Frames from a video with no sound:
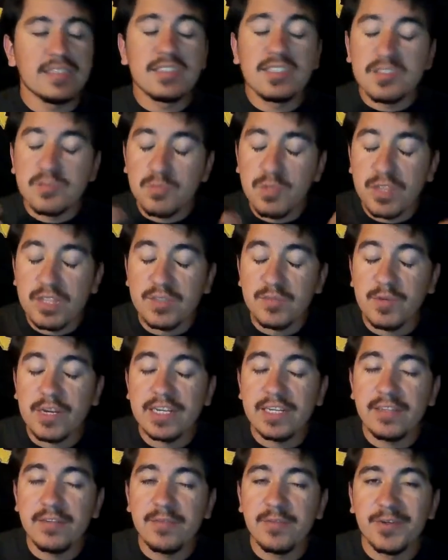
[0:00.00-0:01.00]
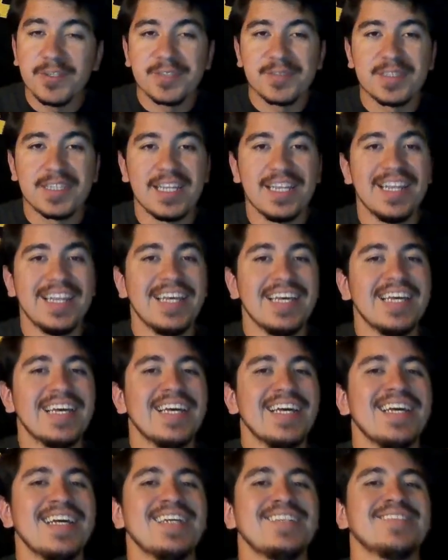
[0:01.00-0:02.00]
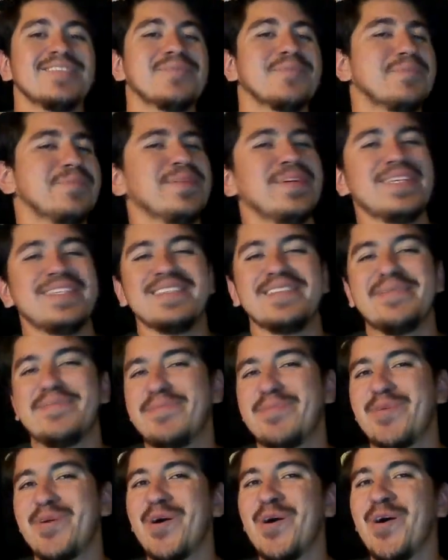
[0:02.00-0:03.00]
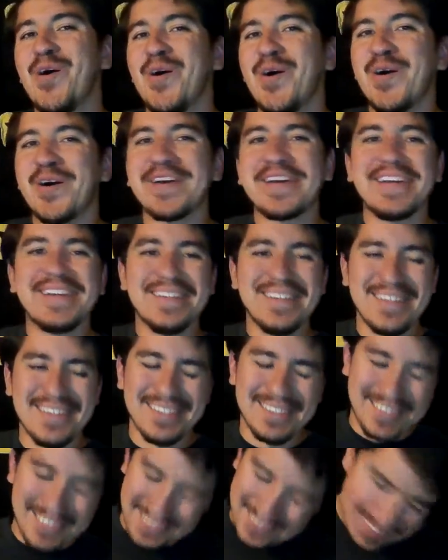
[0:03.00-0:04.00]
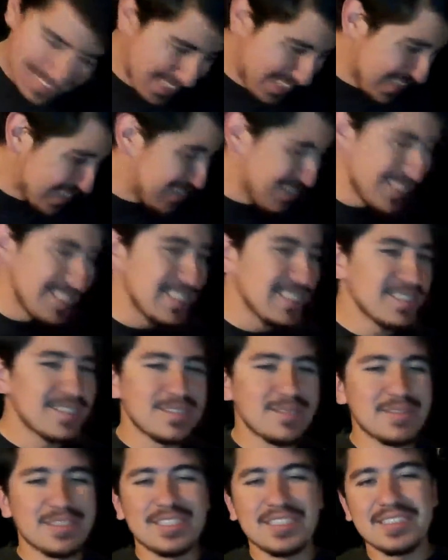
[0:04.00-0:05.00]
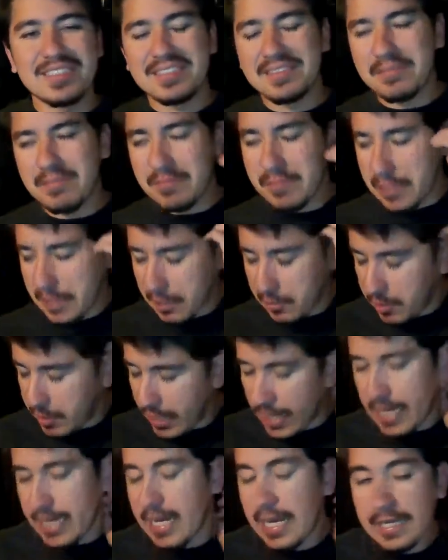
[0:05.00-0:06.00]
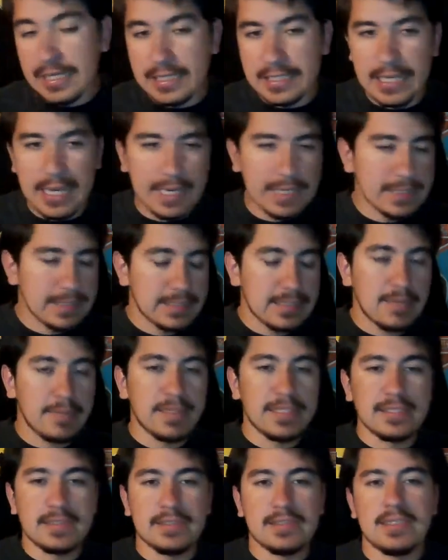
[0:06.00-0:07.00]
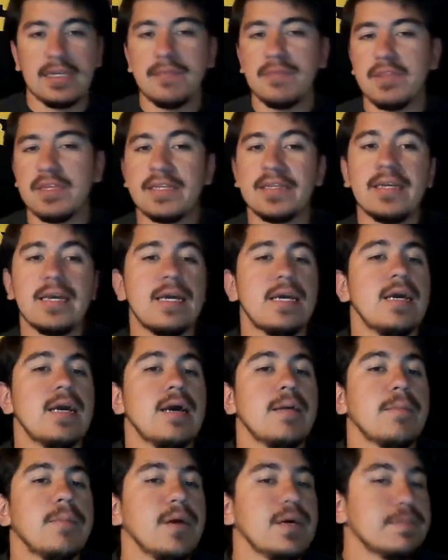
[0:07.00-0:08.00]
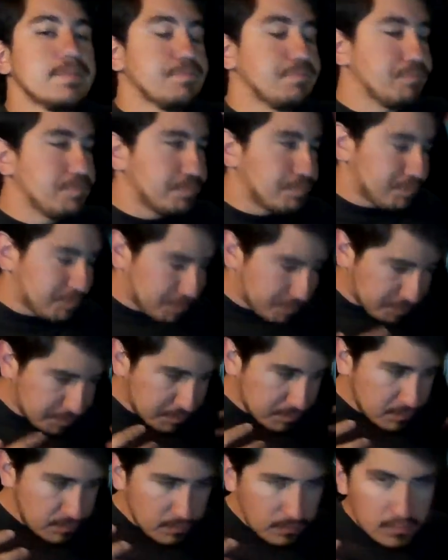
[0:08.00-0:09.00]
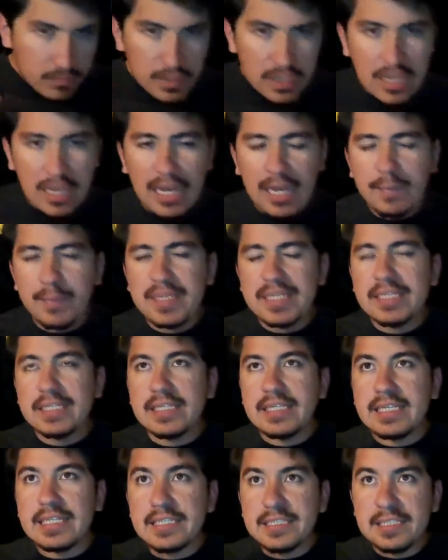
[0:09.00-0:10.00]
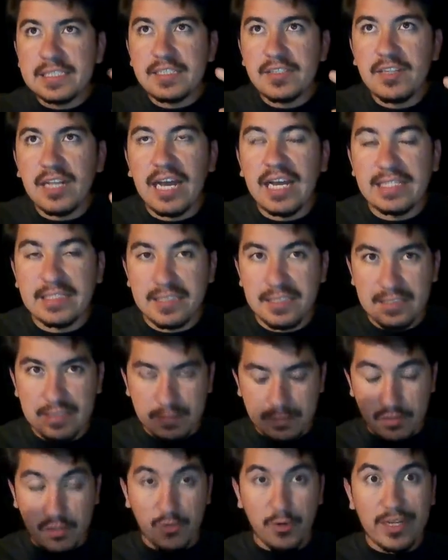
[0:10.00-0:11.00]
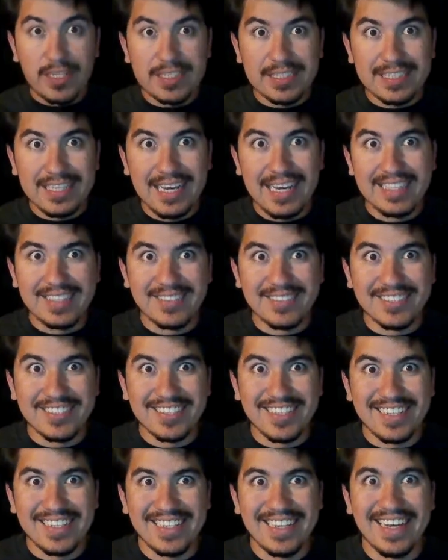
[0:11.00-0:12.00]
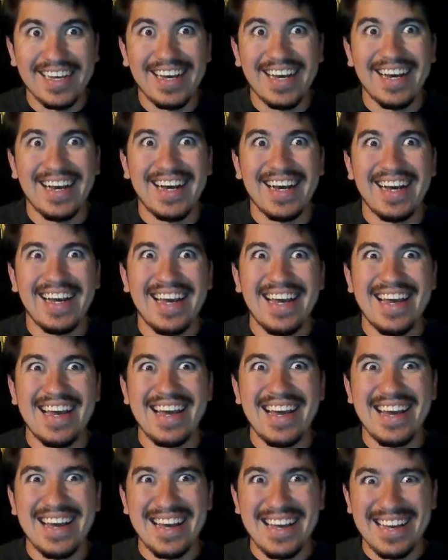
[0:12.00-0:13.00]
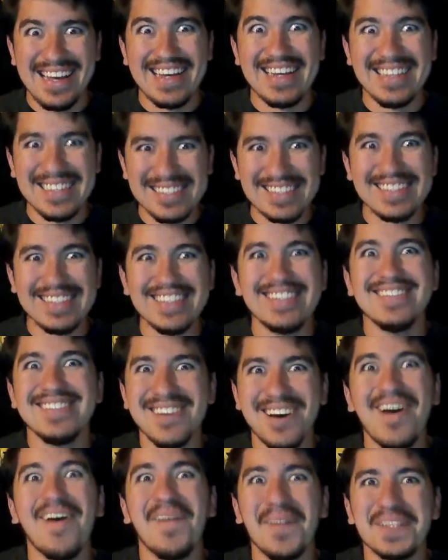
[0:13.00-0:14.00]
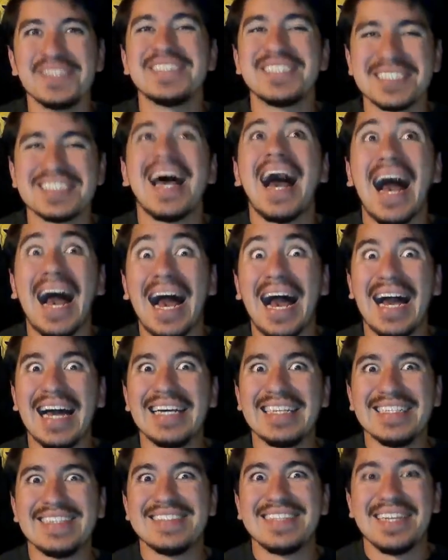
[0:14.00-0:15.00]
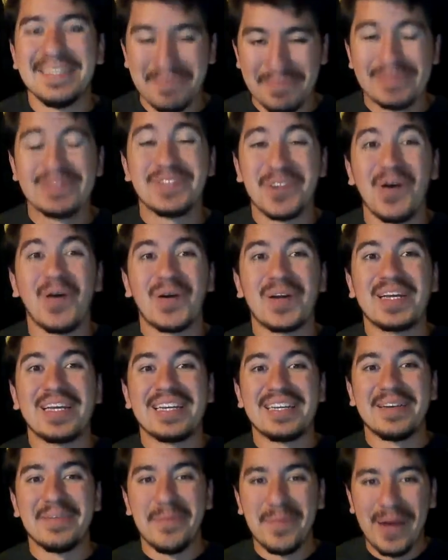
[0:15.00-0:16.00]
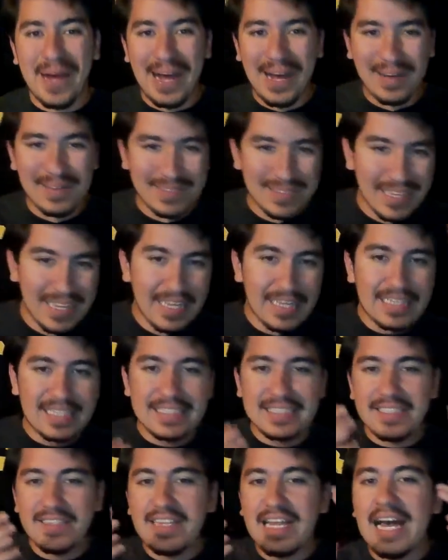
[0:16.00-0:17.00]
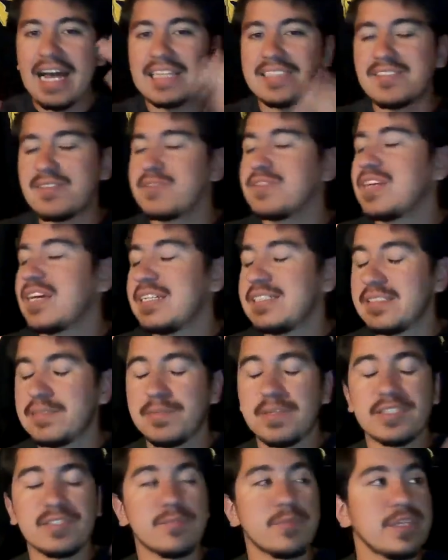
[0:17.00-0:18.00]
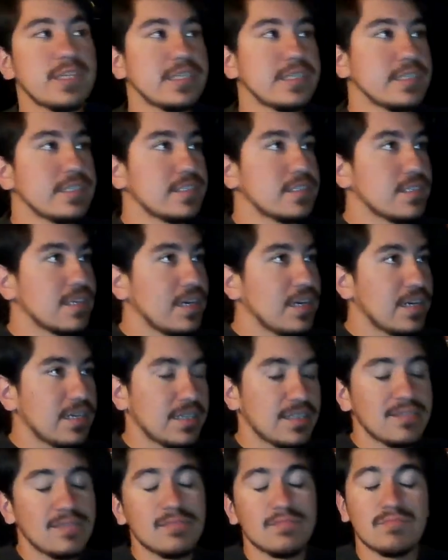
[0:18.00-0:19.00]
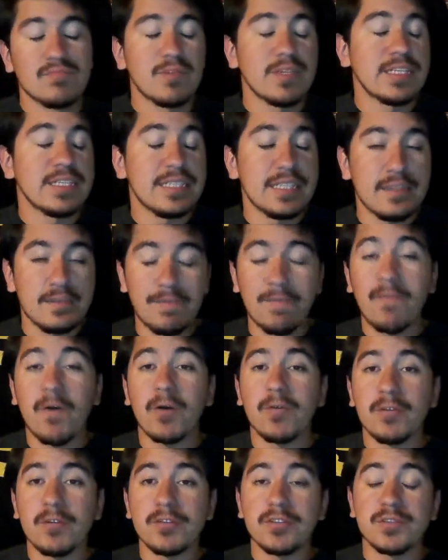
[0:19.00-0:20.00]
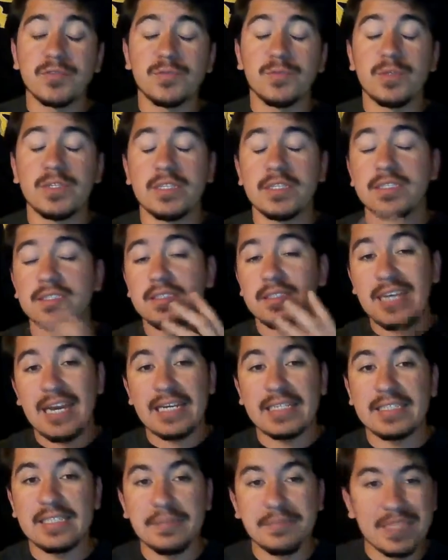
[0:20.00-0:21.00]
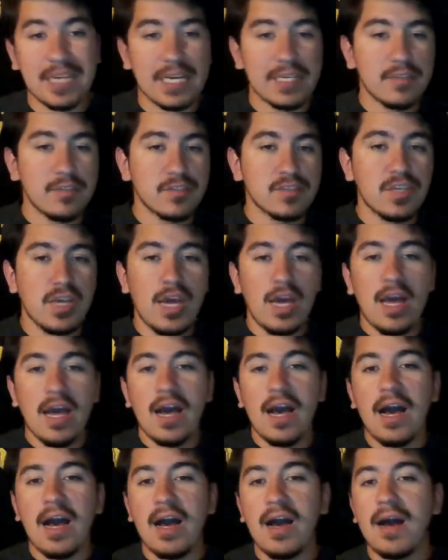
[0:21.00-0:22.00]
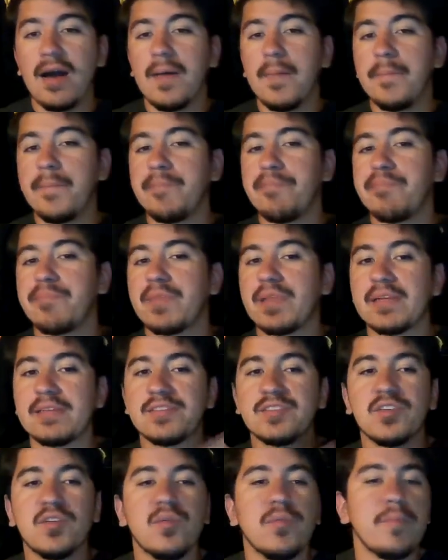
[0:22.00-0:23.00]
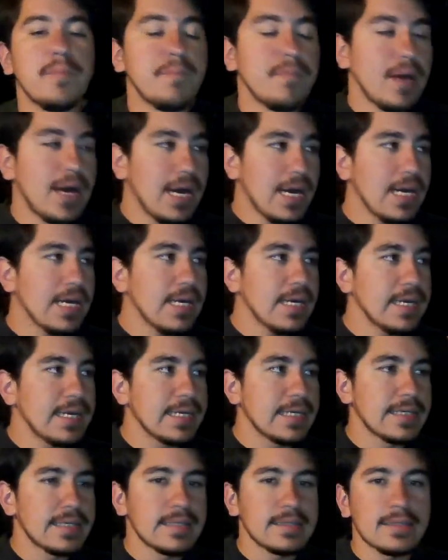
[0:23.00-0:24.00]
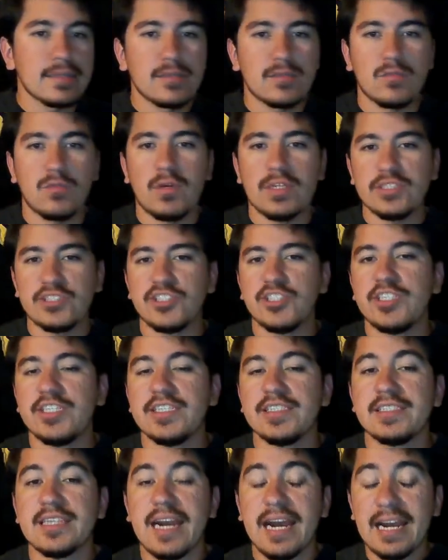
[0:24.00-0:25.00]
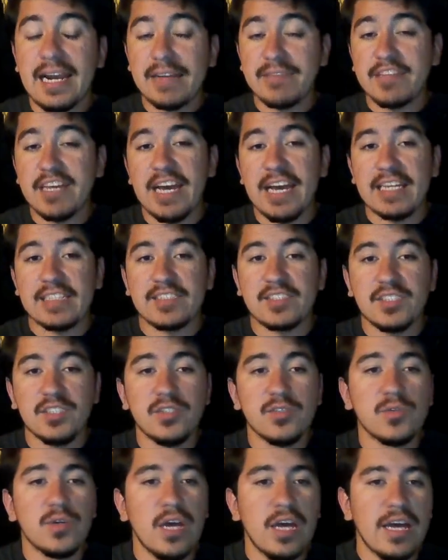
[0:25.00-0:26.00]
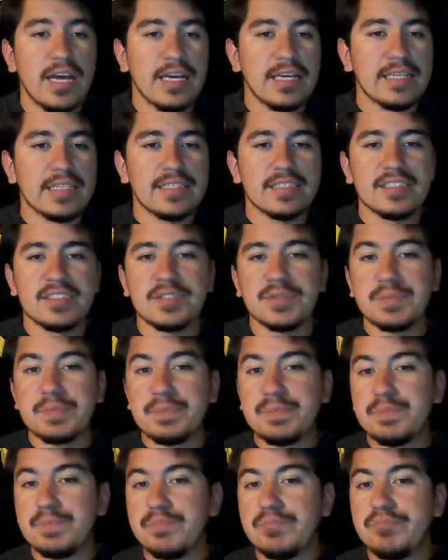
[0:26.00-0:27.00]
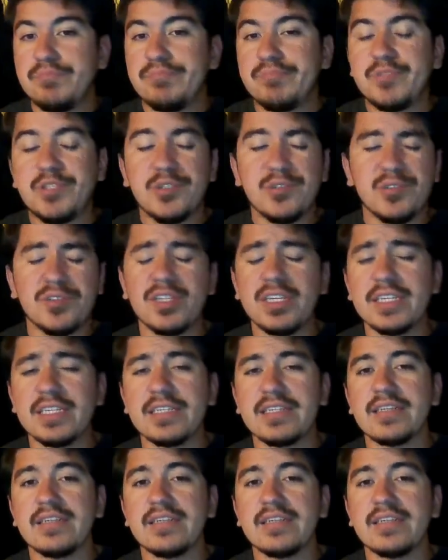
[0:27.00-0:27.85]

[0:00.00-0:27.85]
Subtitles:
with his regular voice with a little bit of brokenness. Which is okay, I guess. I mean, it's something. But, I mean, he still has his crazy eyes where he's like, yes, you know what eyes I'm talking about. He still has those eyes, especially when he did photos with his tag team titles. So my question is that I have to ask you is, do you think